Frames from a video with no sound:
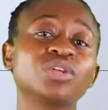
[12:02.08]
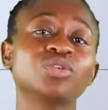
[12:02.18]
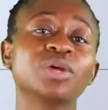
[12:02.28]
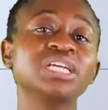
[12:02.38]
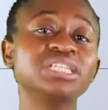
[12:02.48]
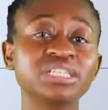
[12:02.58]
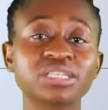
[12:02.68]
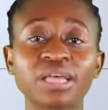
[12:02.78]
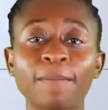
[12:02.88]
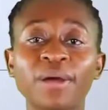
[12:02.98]
when you are eating
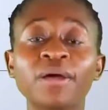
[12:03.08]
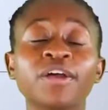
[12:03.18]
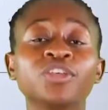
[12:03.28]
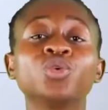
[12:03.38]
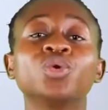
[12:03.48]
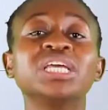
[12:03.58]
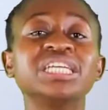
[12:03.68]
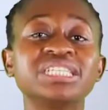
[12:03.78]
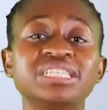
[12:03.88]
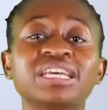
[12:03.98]
supper, you
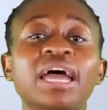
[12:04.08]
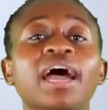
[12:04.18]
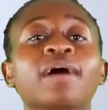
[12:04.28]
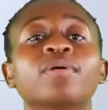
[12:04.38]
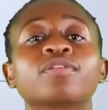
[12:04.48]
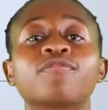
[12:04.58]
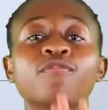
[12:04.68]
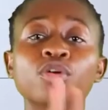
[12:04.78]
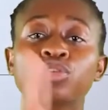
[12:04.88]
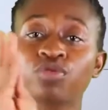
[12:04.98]
eat it about
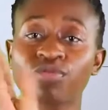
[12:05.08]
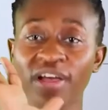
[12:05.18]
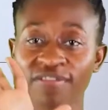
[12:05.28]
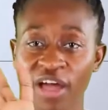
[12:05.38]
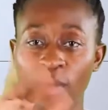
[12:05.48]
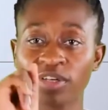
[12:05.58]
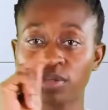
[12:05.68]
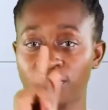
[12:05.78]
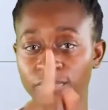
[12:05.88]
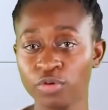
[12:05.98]
4 to 5 hours
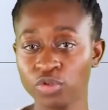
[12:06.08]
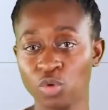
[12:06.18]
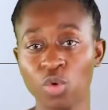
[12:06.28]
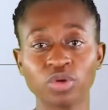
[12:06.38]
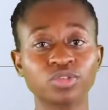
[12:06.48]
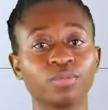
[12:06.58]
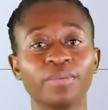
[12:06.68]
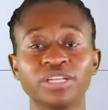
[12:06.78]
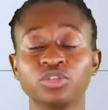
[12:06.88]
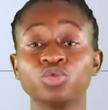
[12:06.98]
before you go to
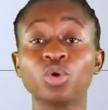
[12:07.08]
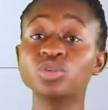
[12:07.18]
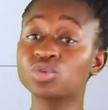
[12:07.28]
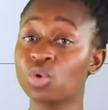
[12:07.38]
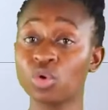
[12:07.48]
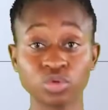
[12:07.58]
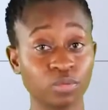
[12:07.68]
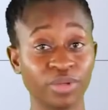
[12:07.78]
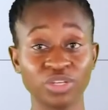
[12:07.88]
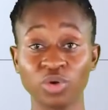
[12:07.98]
bed. Don't go to
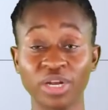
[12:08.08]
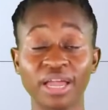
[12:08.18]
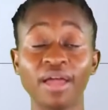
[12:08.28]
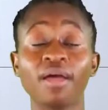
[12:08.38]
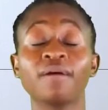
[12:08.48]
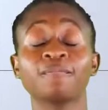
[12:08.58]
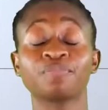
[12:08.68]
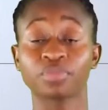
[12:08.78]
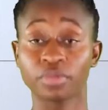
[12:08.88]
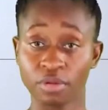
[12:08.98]
bed on a
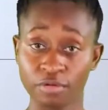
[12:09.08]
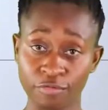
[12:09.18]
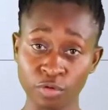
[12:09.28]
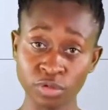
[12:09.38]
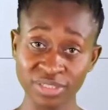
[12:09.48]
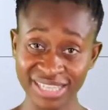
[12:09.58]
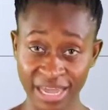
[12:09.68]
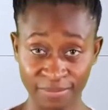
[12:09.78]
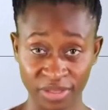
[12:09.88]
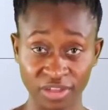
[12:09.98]
full
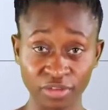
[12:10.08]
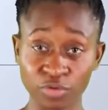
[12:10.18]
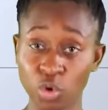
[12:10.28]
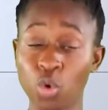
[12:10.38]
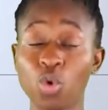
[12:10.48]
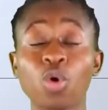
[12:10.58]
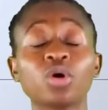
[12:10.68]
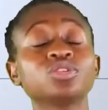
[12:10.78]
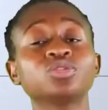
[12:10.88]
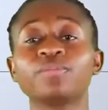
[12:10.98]
tummy. If you
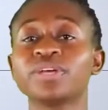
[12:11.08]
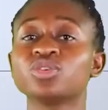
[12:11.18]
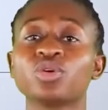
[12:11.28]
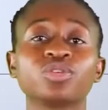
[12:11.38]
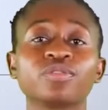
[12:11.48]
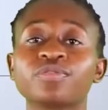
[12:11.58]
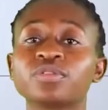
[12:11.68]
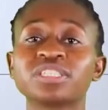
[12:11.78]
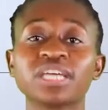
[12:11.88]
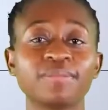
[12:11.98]
go to bed on your
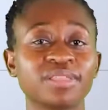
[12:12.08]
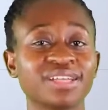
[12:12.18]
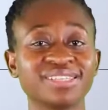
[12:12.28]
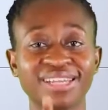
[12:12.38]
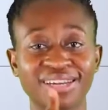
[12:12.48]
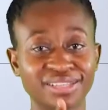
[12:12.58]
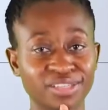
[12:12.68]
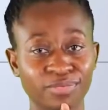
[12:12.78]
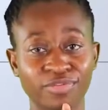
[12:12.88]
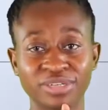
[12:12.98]
full tummy, that's a
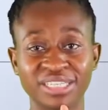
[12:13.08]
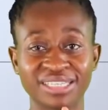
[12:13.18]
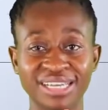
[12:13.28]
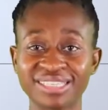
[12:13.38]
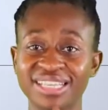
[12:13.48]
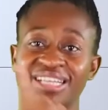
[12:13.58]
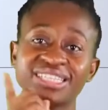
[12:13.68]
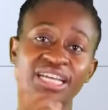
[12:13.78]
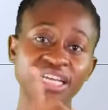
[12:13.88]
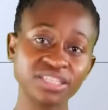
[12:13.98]
recipe for disaster.
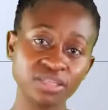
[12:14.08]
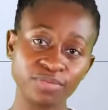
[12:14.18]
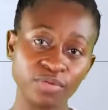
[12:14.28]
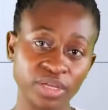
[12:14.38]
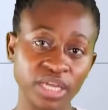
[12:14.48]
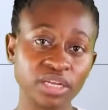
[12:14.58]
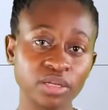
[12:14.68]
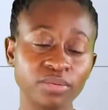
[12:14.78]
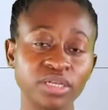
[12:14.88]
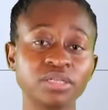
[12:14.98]
That's a recipe for
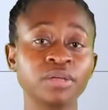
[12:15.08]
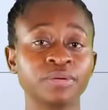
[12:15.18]
gaining weight.